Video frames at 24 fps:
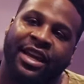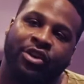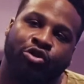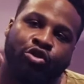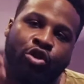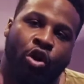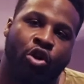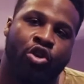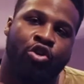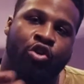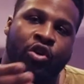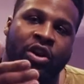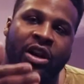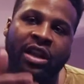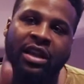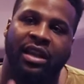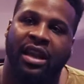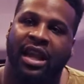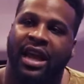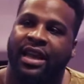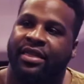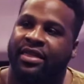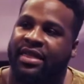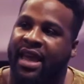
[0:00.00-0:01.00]
are you gonna
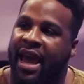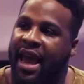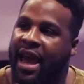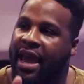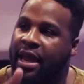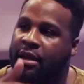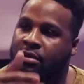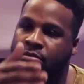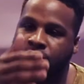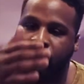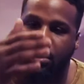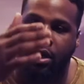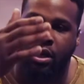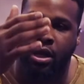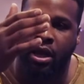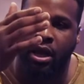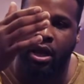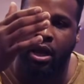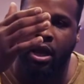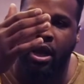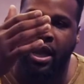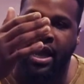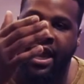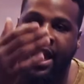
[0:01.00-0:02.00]
let that
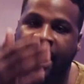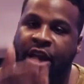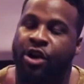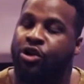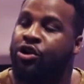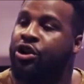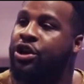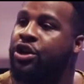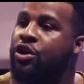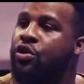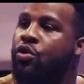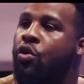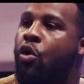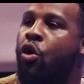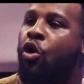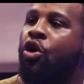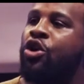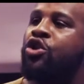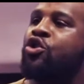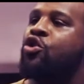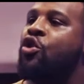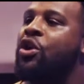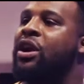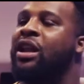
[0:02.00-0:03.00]
hinder you,
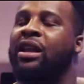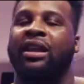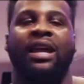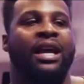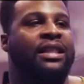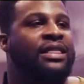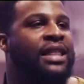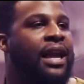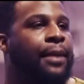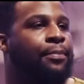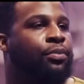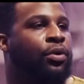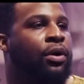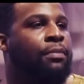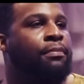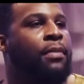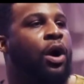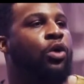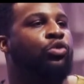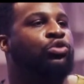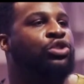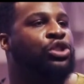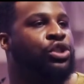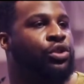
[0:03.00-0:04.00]
or are you gonna let that
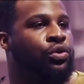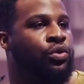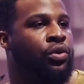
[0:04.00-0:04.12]
promote you?